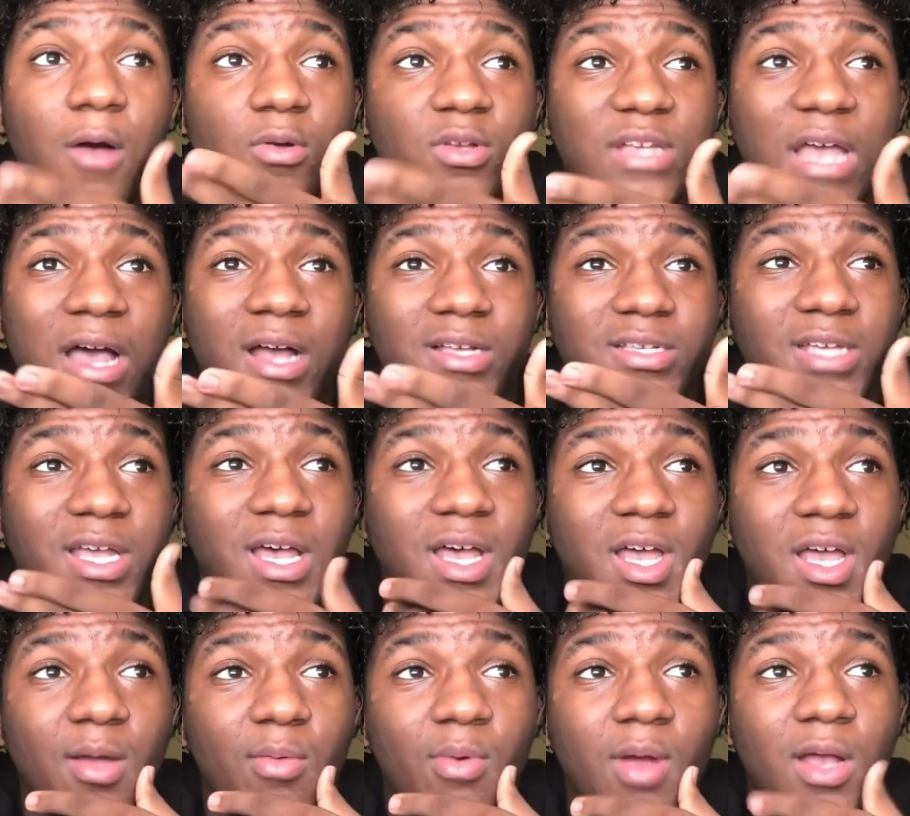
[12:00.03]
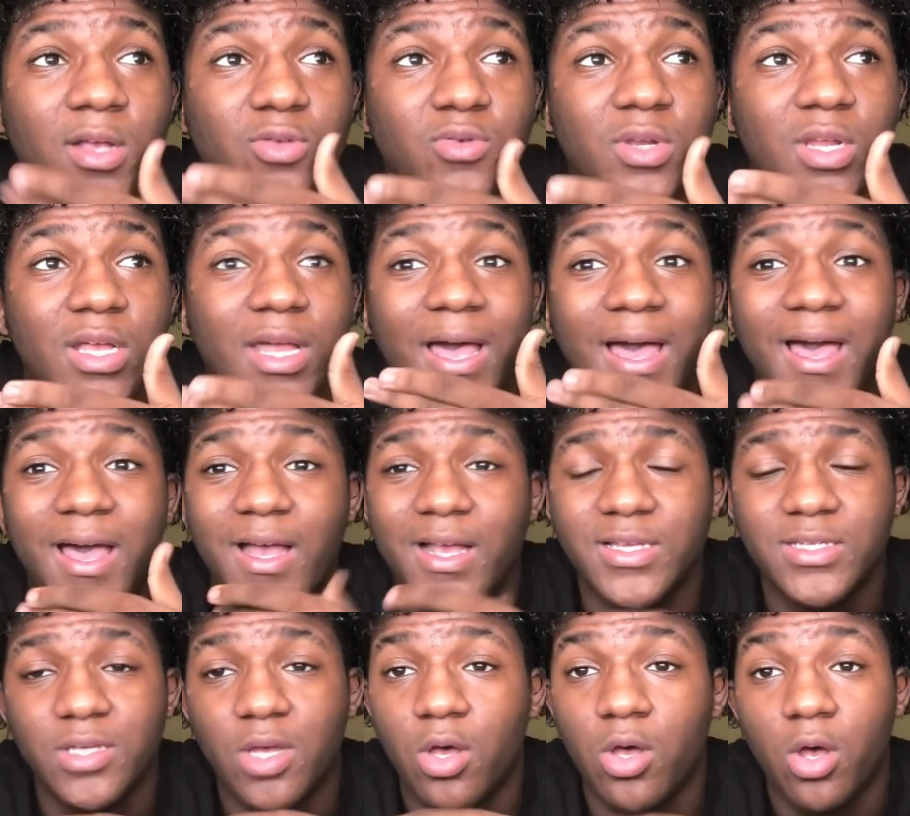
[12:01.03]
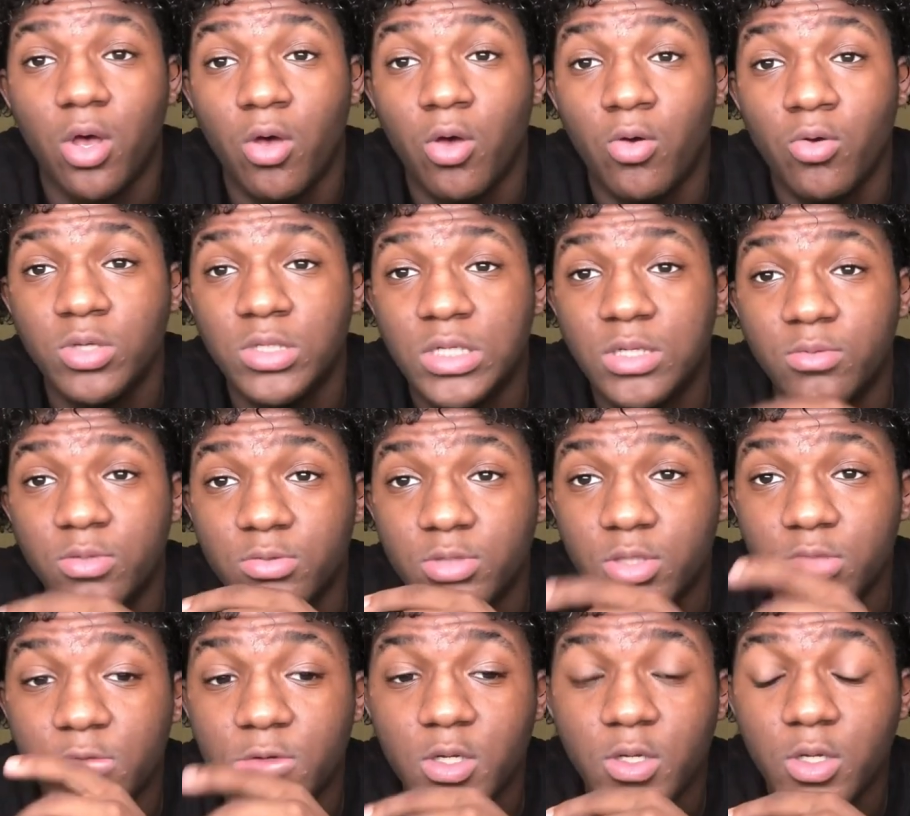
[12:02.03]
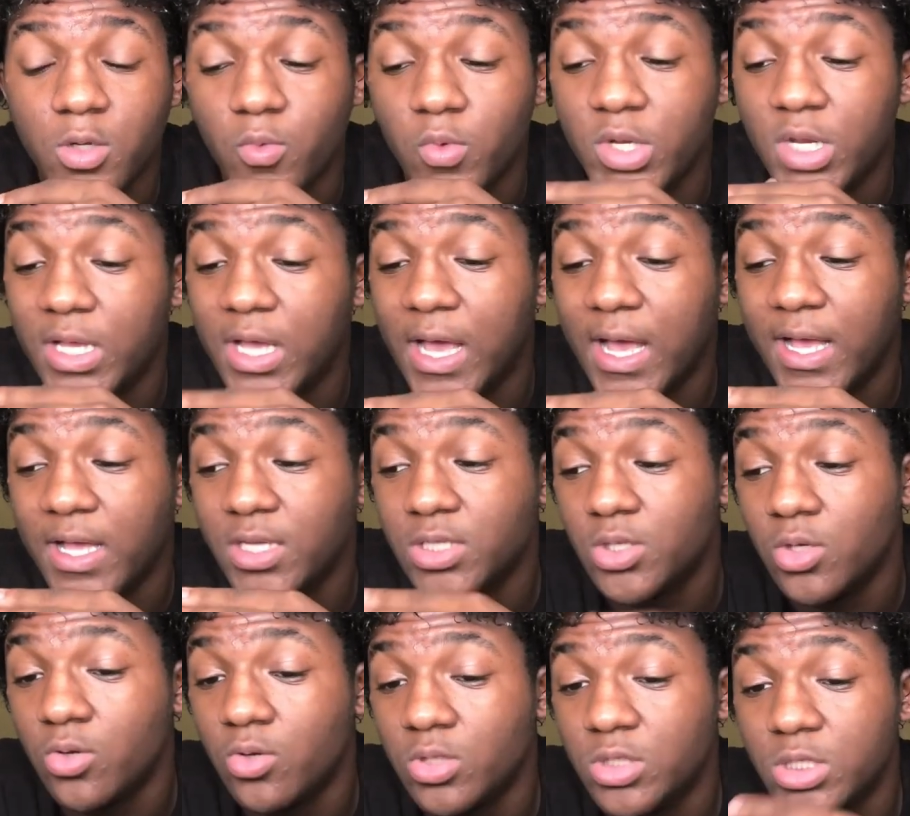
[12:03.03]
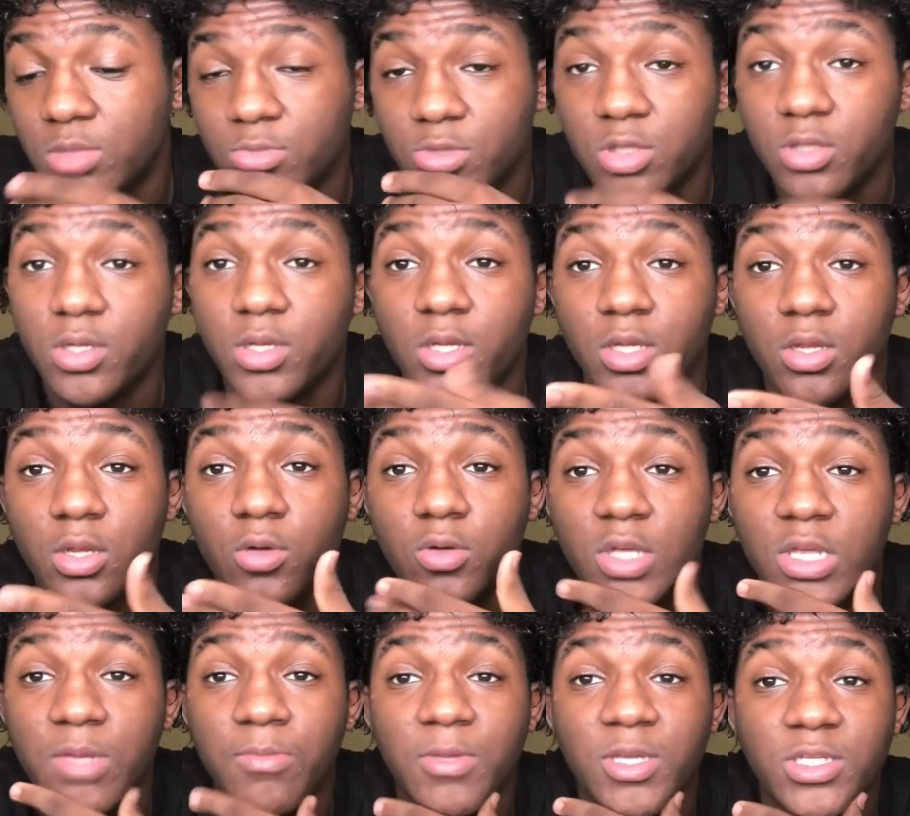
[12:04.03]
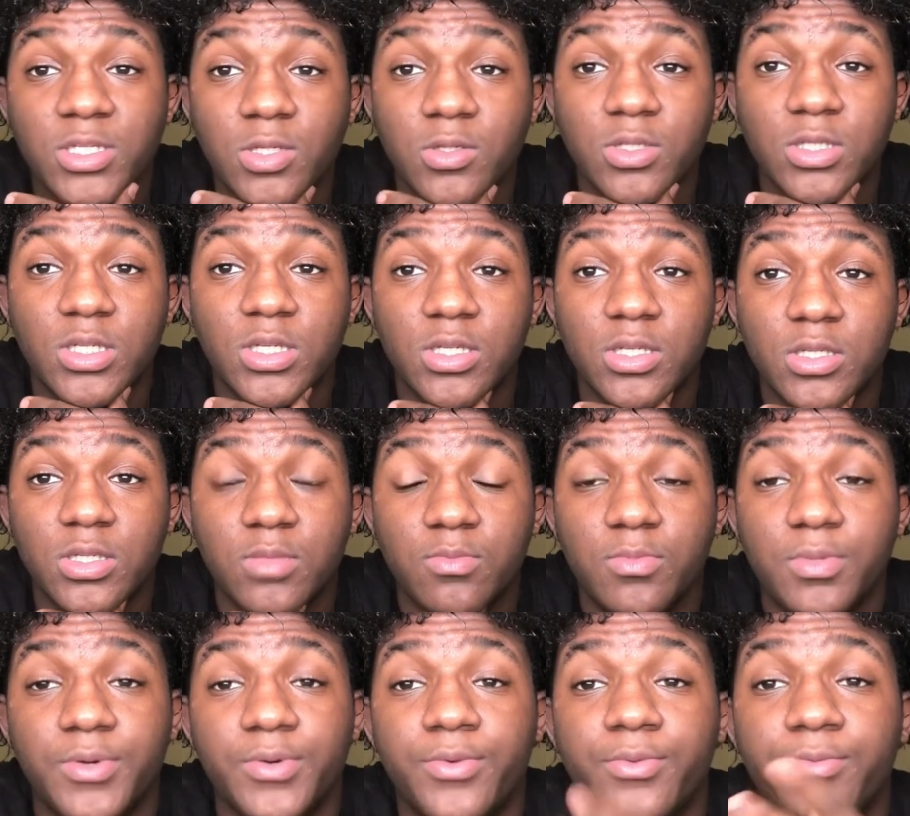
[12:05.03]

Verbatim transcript: was outside. Bro. I was with the guys whole summer, with the guys whole summer. Low key miss those niggas. But,